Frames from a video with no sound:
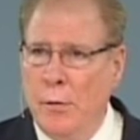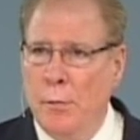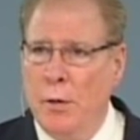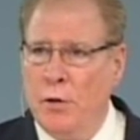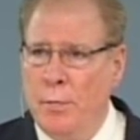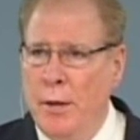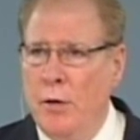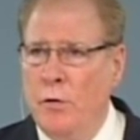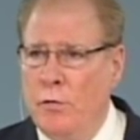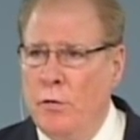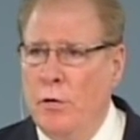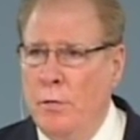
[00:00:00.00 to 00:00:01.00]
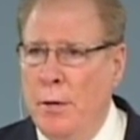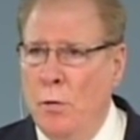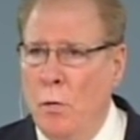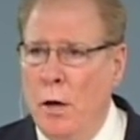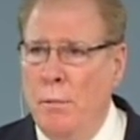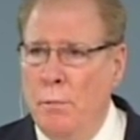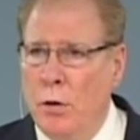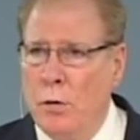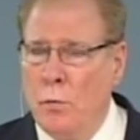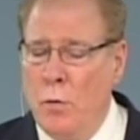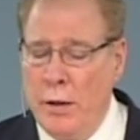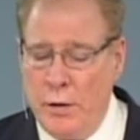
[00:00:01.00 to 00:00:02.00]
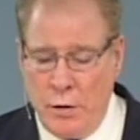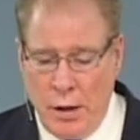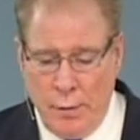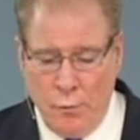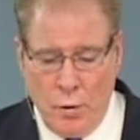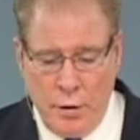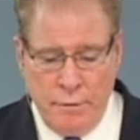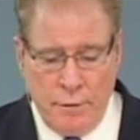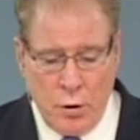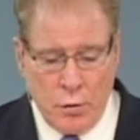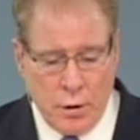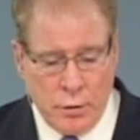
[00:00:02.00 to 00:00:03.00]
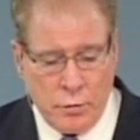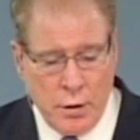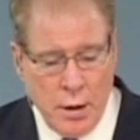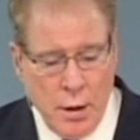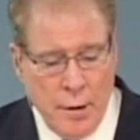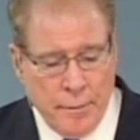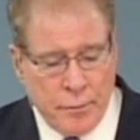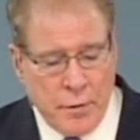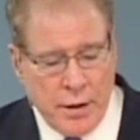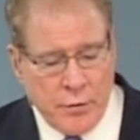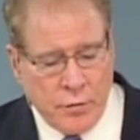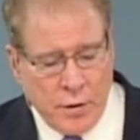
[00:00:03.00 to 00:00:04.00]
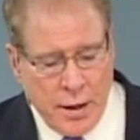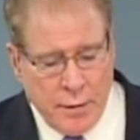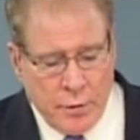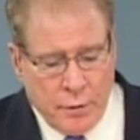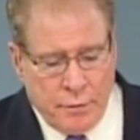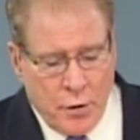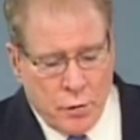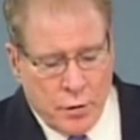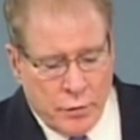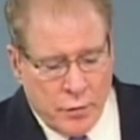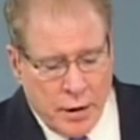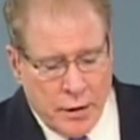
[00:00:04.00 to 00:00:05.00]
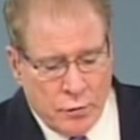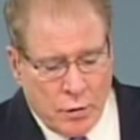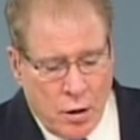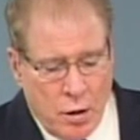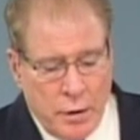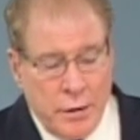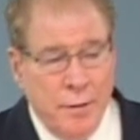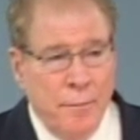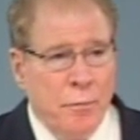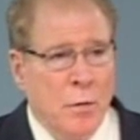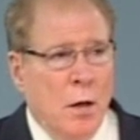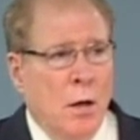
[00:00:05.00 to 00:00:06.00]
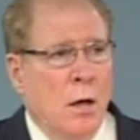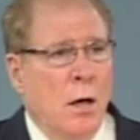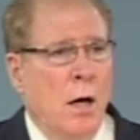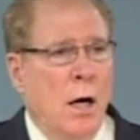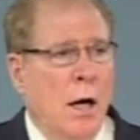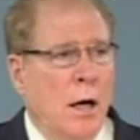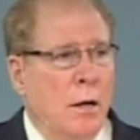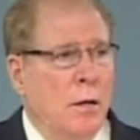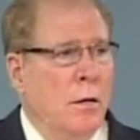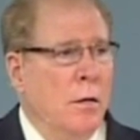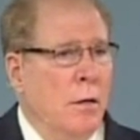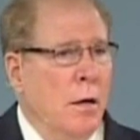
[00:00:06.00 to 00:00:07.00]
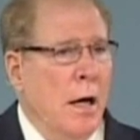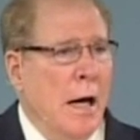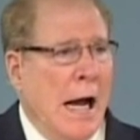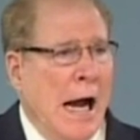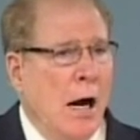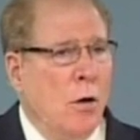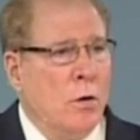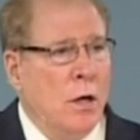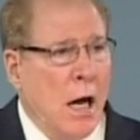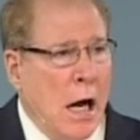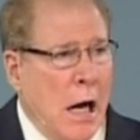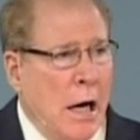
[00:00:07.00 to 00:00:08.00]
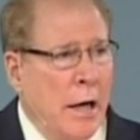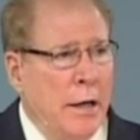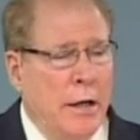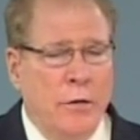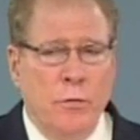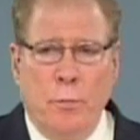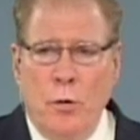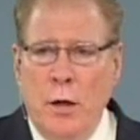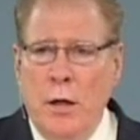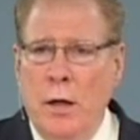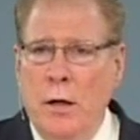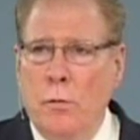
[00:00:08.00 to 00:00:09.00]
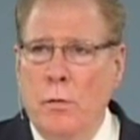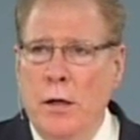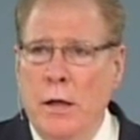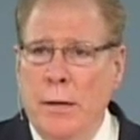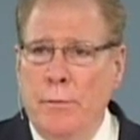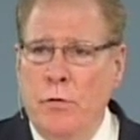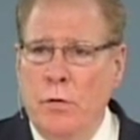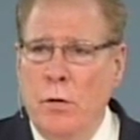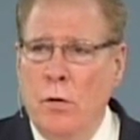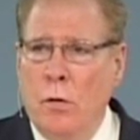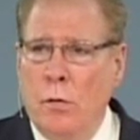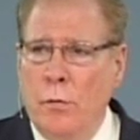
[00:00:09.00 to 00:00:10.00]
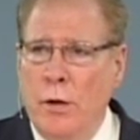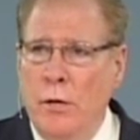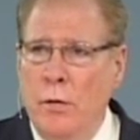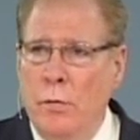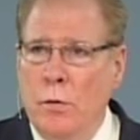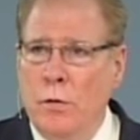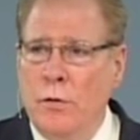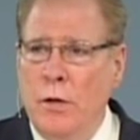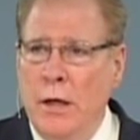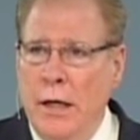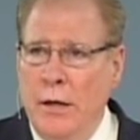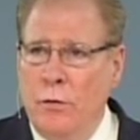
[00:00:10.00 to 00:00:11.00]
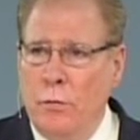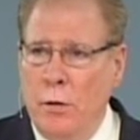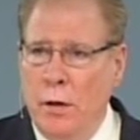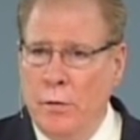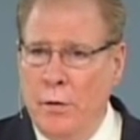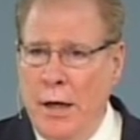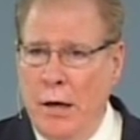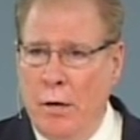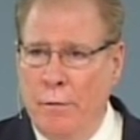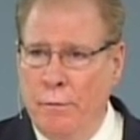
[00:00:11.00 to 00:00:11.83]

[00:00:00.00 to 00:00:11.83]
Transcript: must be understood to be one book, one theme, one focus. That Sam- the focus is on uh, how God is bringing redemption or renewal to Israel. They are